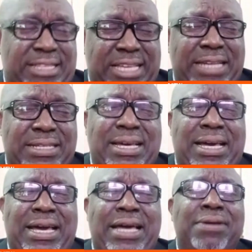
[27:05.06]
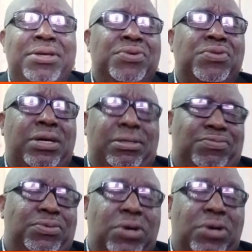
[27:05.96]
he has said,
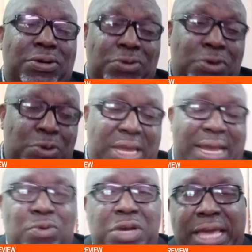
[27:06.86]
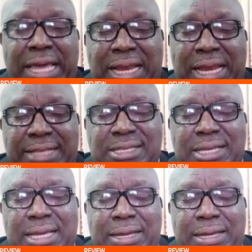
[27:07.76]
looking at what the headlines,